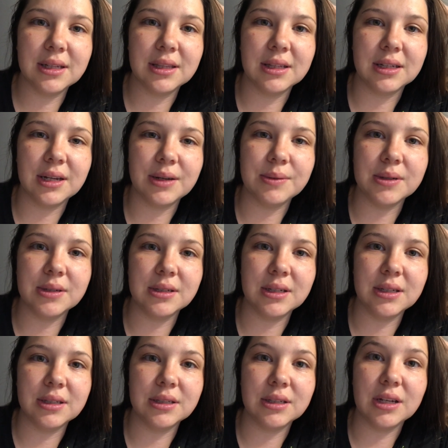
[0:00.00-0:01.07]
thought I
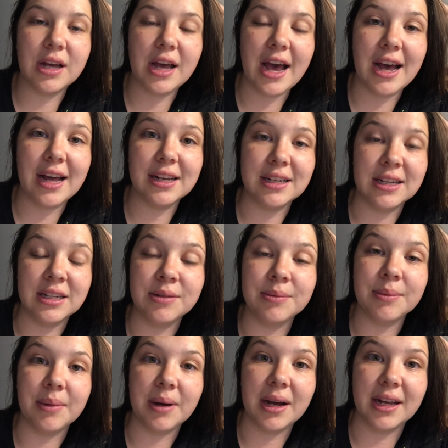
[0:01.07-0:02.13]
would add
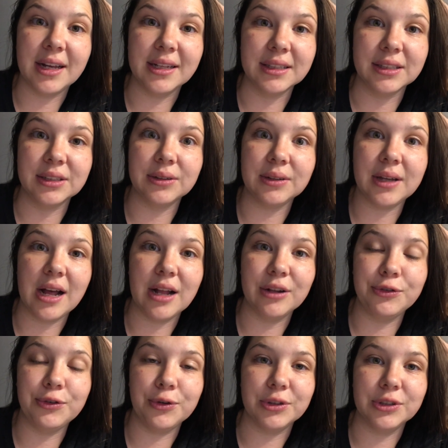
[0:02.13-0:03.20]
in my little
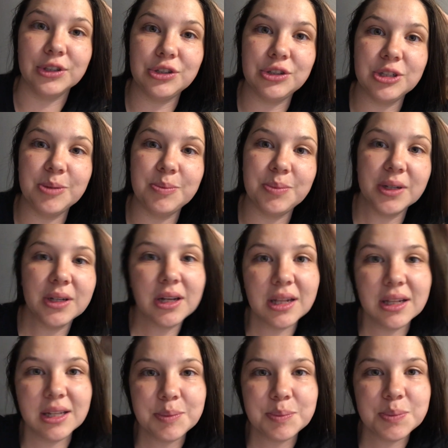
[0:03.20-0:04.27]
California trip
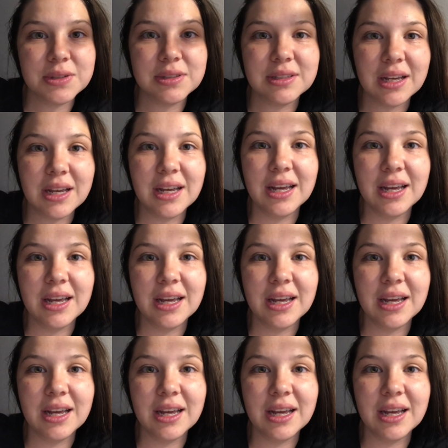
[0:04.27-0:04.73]
clips